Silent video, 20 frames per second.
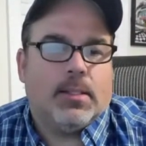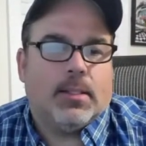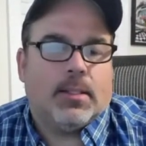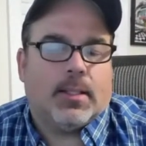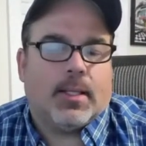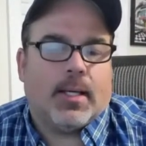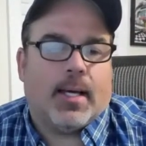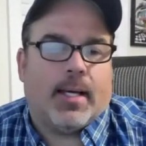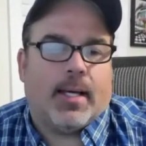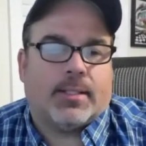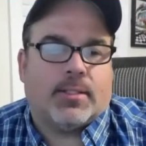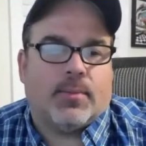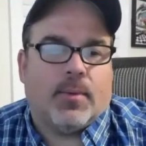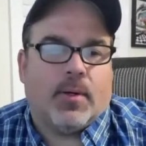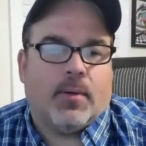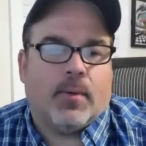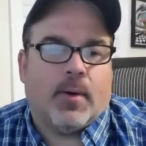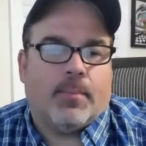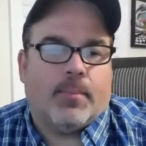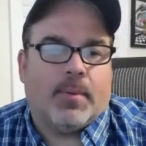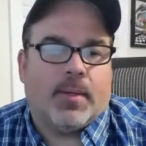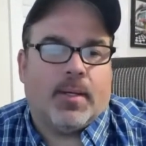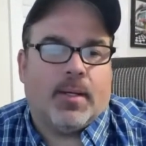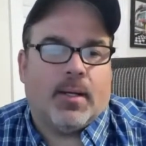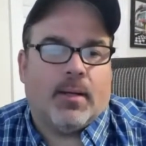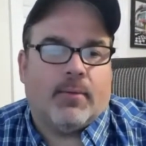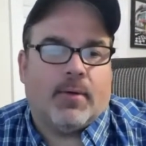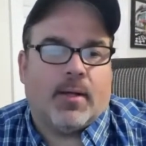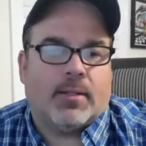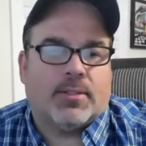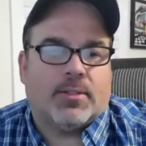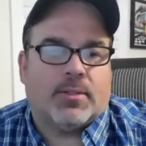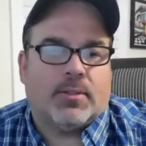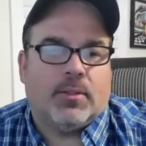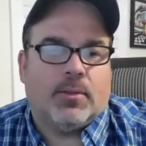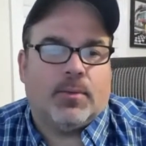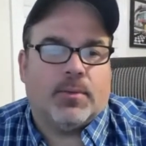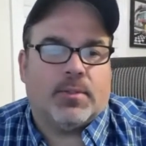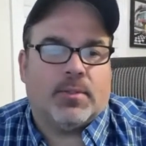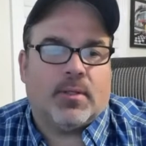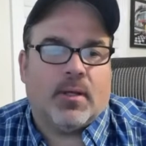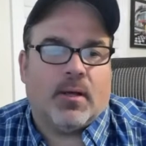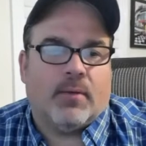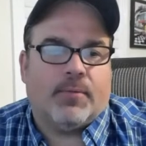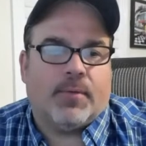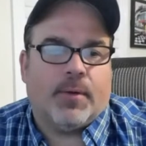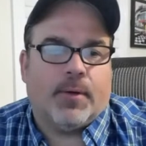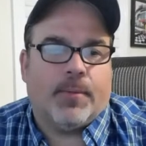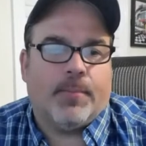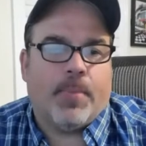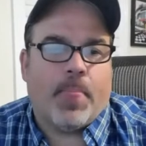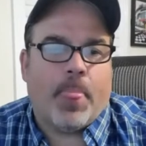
gosh, where do I begin? I've got a slew of stuff here.